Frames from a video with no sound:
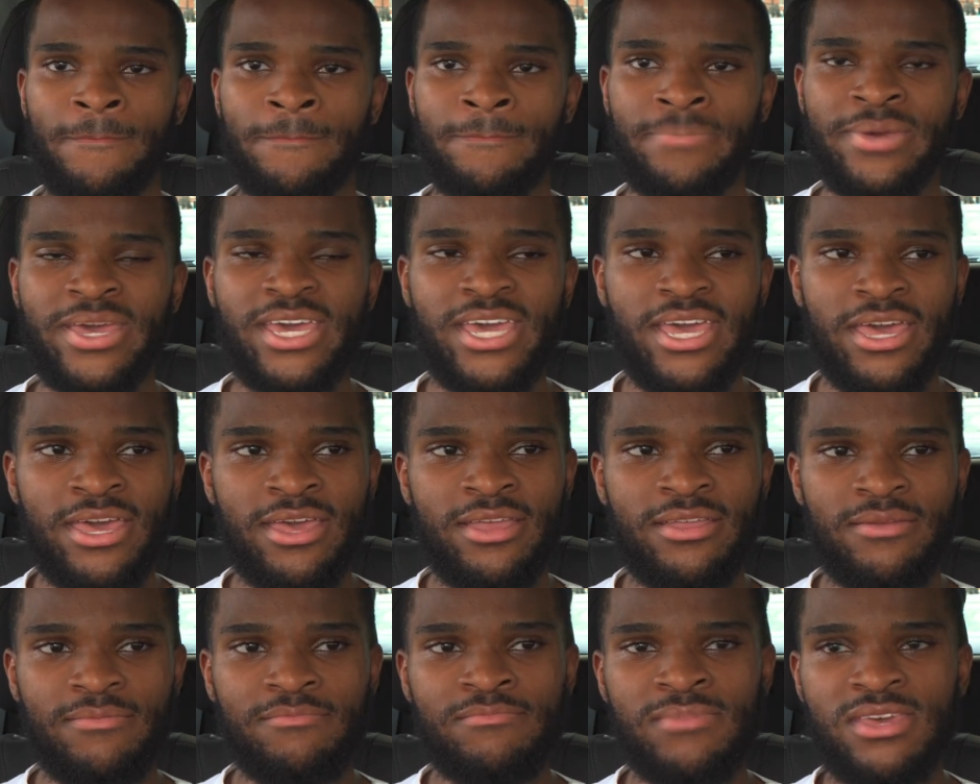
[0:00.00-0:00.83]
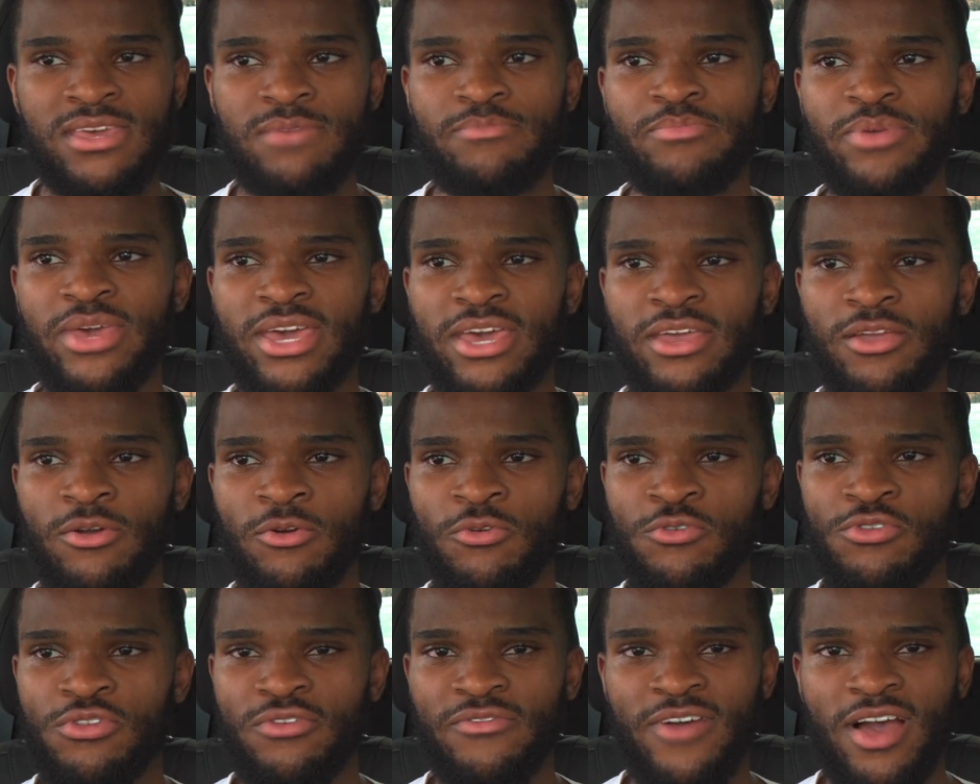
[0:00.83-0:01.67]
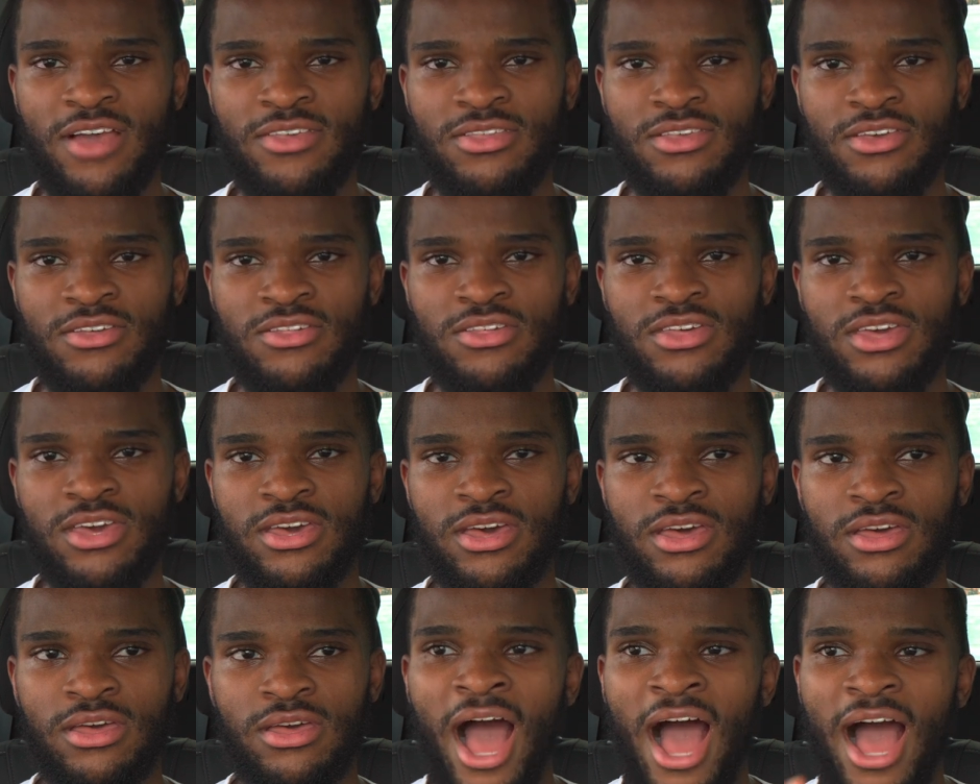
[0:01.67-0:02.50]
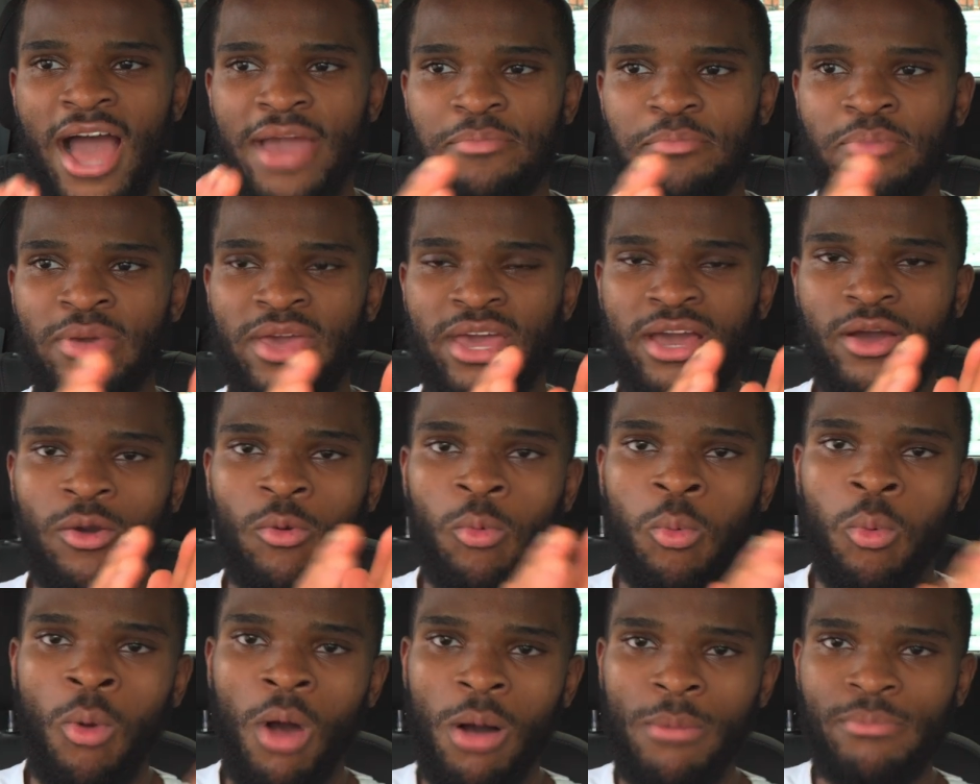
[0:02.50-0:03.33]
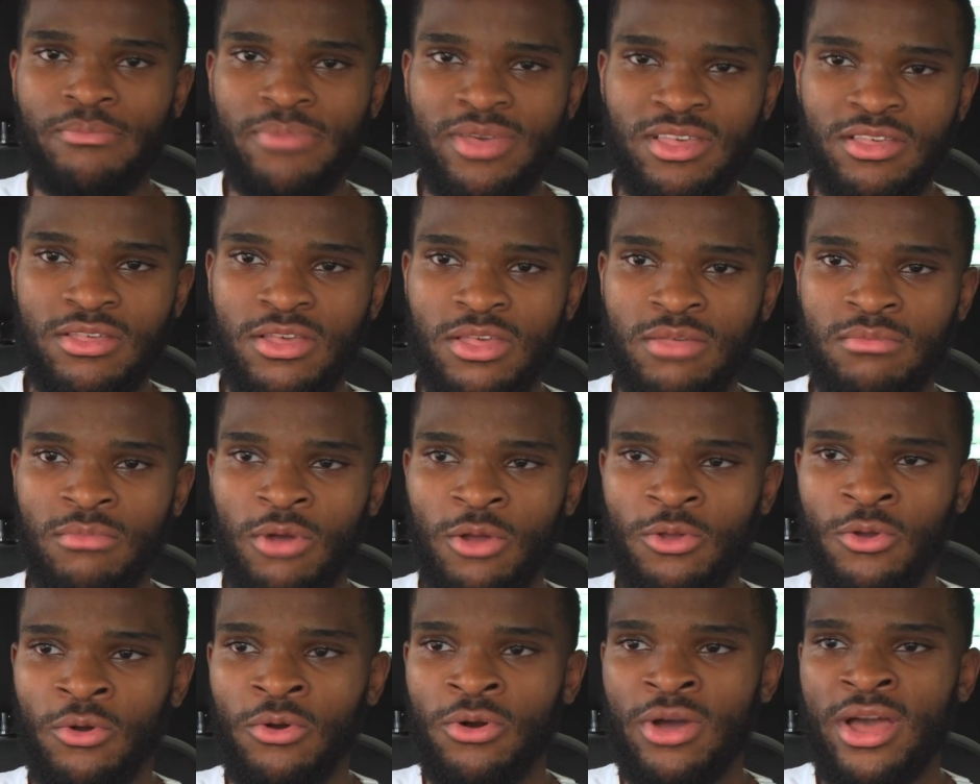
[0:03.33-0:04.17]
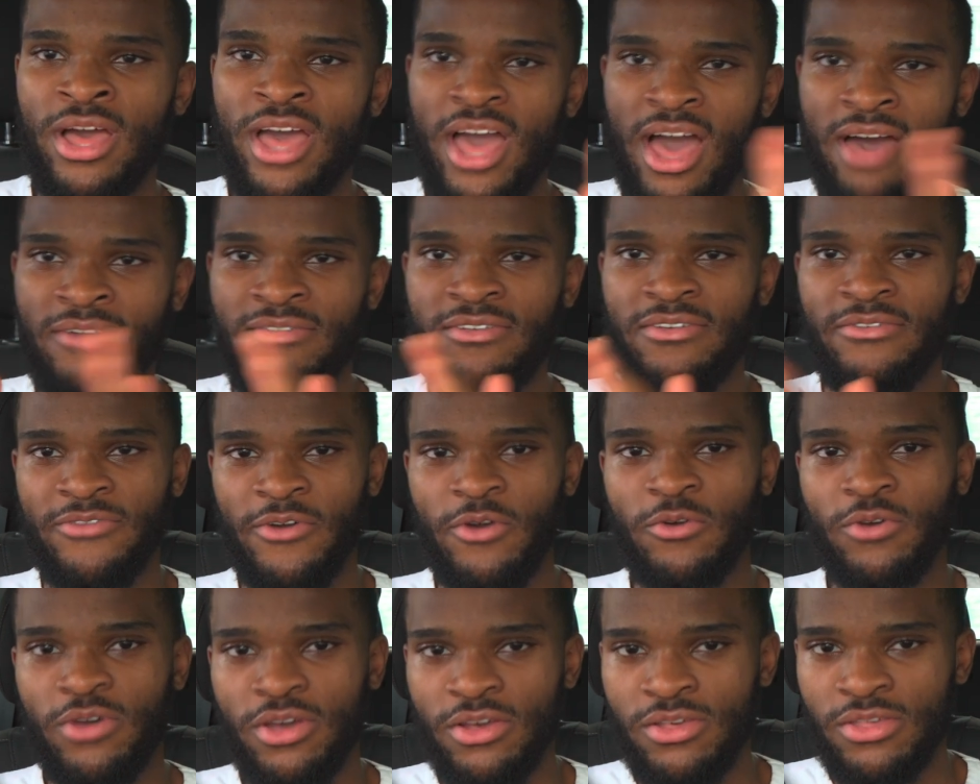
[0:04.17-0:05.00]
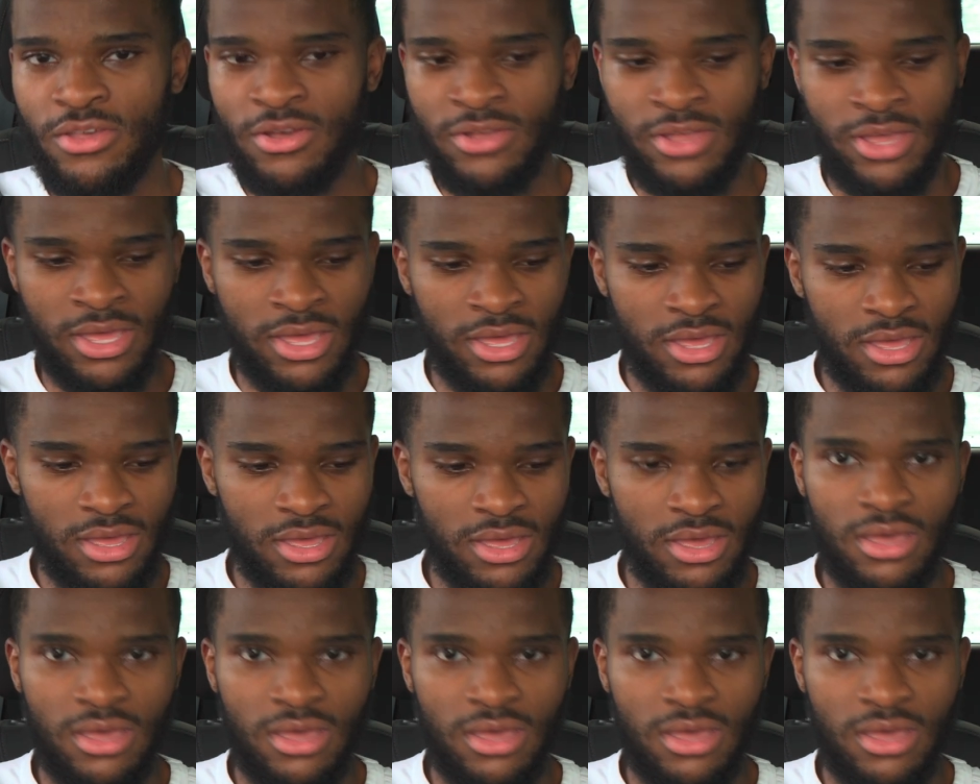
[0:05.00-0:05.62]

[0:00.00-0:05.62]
Me being 100,000 this year, I pick one business model and then focus on it.